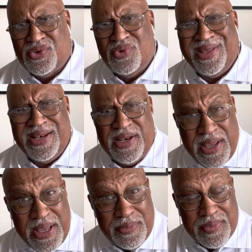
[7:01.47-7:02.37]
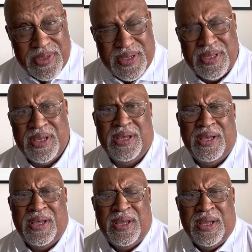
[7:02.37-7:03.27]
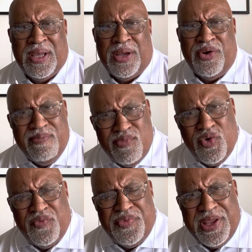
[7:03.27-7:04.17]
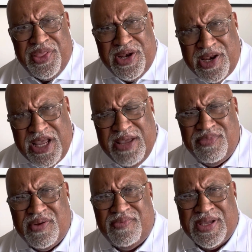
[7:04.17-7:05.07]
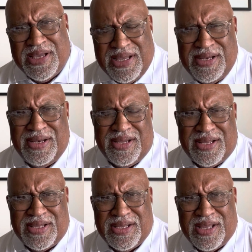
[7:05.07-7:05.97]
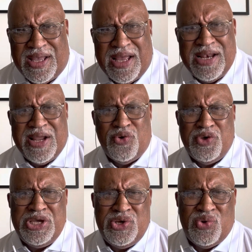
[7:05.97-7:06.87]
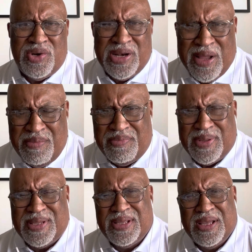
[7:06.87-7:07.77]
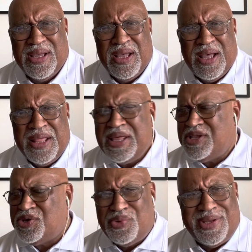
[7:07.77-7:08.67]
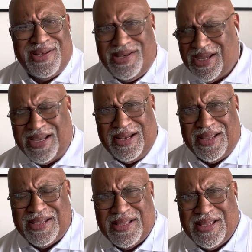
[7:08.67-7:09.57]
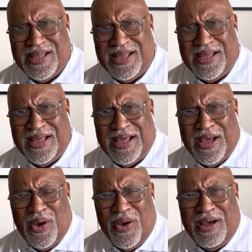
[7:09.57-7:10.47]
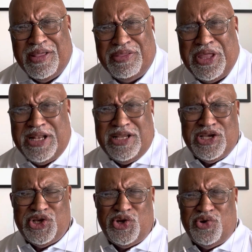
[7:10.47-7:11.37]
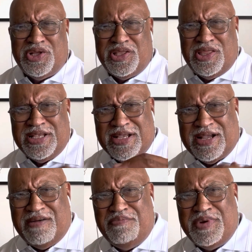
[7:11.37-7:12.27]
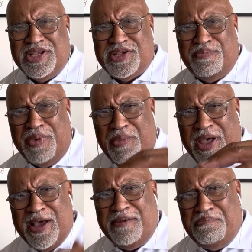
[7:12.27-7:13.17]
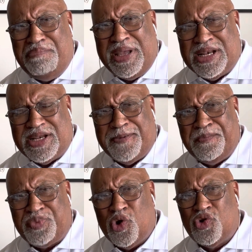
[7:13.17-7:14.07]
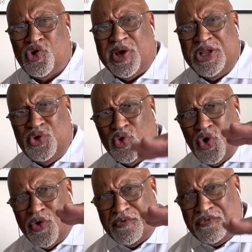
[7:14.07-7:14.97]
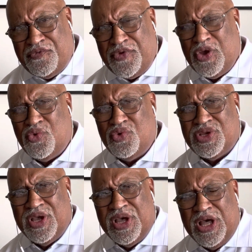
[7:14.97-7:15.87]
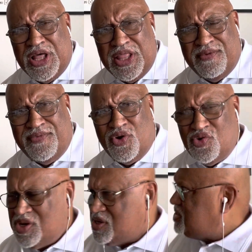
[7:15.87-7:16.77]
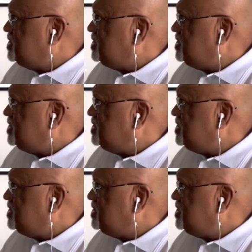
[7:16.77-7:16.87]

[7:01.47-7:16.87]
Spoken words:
to their names, removed the names of the candidates, and now issued numbers. That's ridiculous. That just shows that this government is hell-bent on trying to confuse the voters.